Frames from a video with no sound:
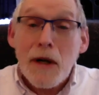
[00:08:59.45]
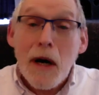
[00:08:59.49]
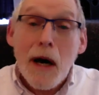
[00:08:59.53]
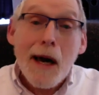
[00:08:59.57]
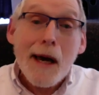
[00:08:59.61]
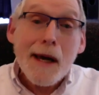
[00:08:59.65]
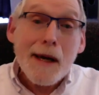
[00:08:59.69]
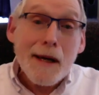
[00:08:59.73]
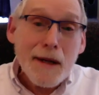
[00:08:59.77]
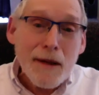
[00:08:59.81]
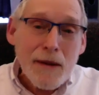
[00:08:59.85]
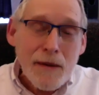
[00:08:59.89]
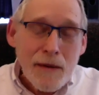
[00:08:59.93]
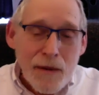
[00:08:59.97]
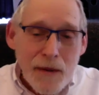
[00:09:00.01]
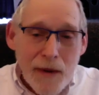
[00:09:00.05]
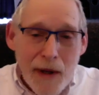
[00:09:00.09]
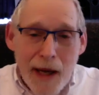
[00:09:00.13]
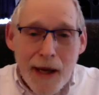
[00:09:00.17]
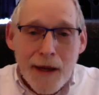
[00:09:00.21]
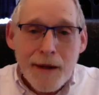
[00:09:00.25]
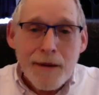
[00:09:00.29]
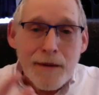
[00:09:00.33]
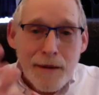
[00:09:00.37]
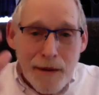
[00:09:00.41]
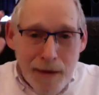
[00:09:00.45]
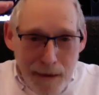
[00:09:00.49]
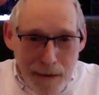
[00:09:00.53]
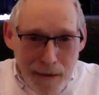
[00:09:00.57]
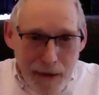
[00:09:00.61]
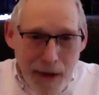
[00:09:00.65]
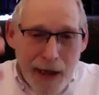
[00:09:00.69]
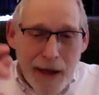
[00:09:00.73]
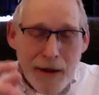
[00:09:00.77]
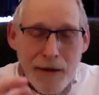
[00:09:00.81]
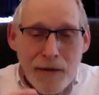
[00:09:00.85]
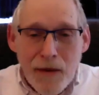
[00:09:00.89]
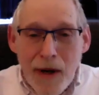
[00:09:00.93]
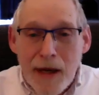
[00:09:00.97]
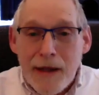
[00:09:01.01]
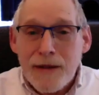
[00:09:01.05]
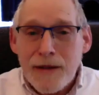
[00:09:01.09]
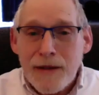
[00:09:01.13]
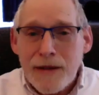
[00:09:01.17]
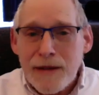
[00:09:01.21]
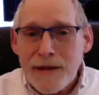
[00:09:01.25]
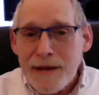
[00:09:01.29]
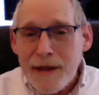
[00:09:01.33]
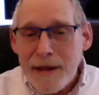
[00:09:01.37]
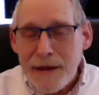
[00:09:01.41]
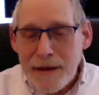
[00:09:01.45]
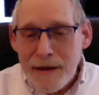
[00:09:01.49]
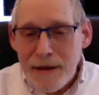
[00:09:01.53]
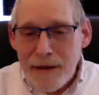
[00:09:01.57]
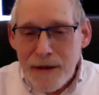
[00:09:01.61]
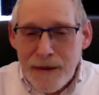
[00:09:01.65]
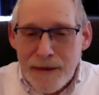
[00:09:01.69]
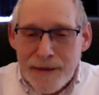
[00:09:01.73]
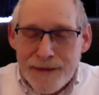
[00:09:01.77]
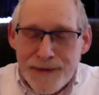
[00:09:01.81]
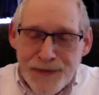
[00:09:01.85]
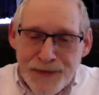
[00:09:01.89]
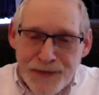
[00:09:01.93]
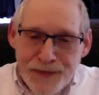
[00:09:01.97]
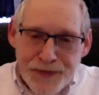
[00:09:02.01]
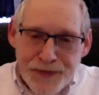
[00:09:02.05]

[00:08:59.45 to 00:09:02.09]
the high and righteous thing to do.